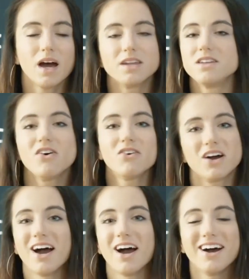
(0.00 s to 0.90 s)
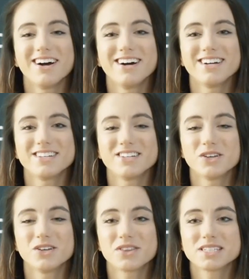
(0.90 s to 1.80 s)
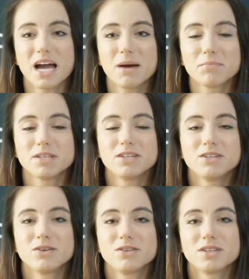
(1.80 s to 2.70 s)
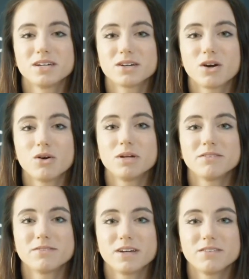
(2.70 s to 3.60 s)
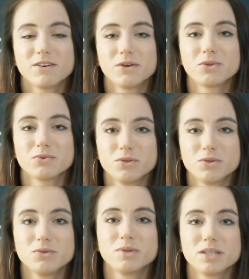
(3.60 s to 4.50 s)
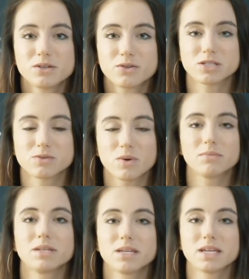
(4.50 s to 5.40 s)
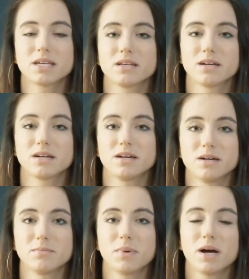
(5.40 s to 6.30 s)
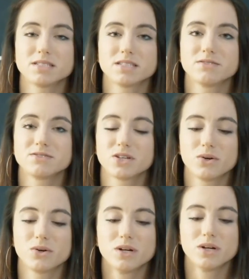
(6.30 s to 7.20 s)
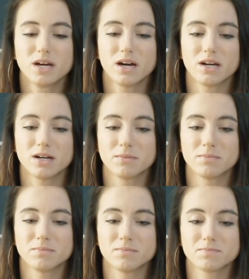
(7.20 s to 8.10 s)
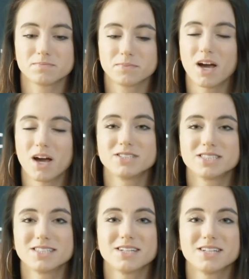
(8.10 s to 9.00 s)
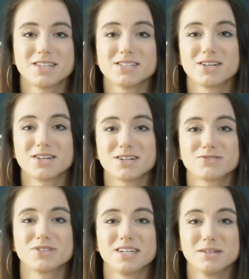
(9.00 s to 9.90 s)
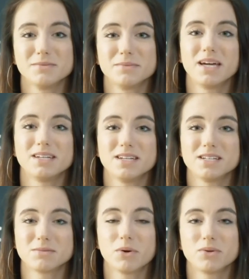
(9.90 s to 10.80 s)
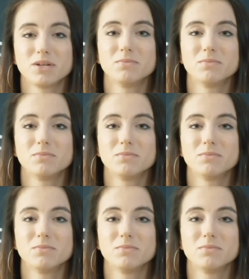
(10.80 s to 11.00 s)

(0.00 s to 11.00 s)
No. You know, things happen. You know, the co-main event fell through with Chris Weidman getting positive. So obviously that sucks for him and his opponent.